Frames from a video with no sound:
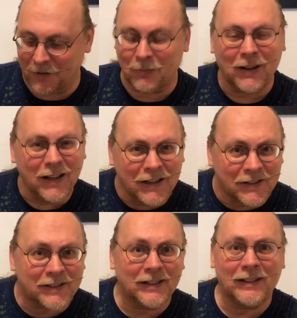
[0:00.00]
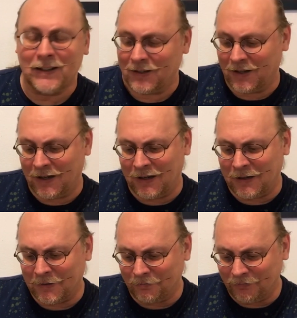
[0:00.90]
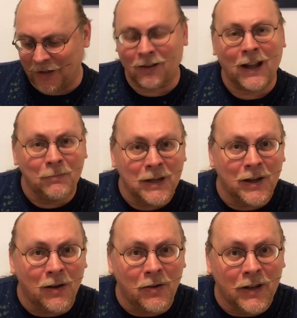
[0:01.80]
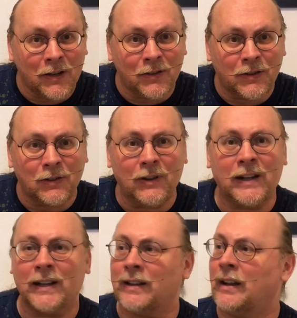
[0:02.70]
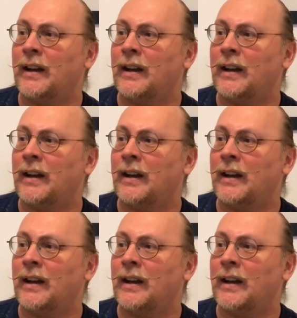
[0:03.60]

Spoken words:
please let me know that you're doing it.